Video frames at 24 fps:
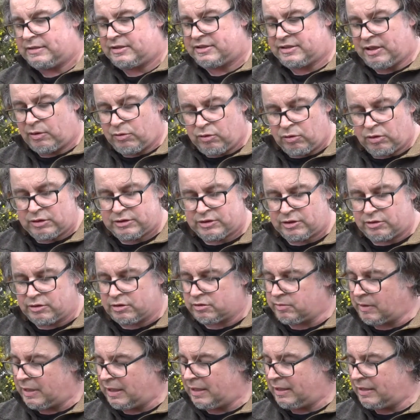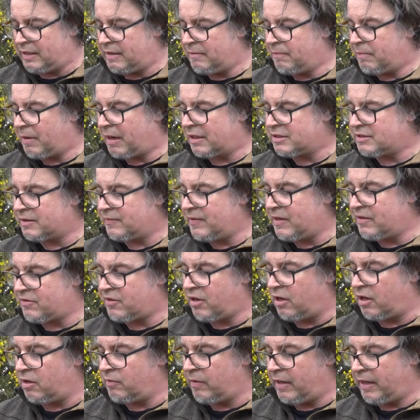South Ulster as well, and parts of East
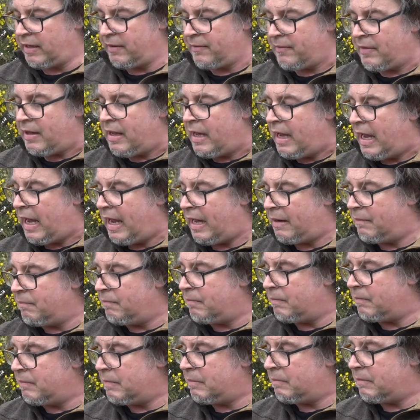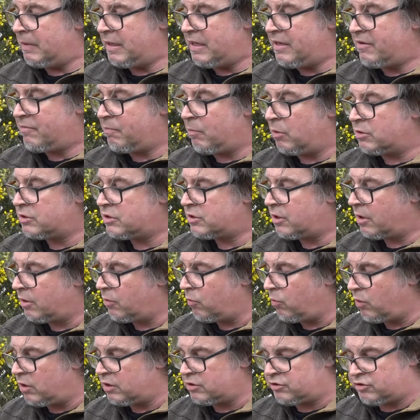Galway and East Munster,
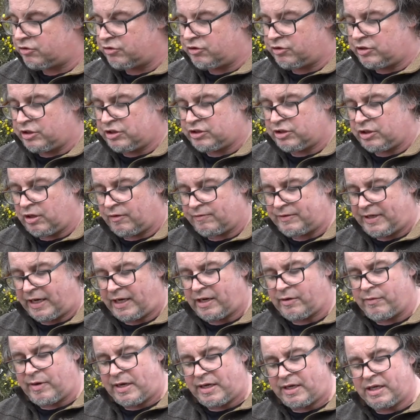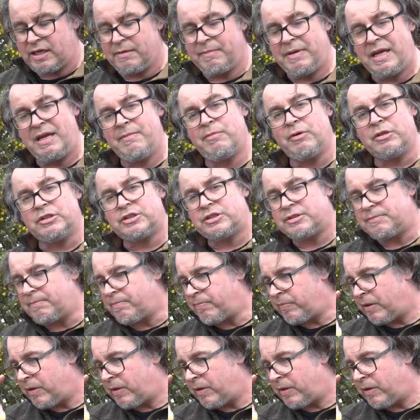was the tradition of decorating the Maybush.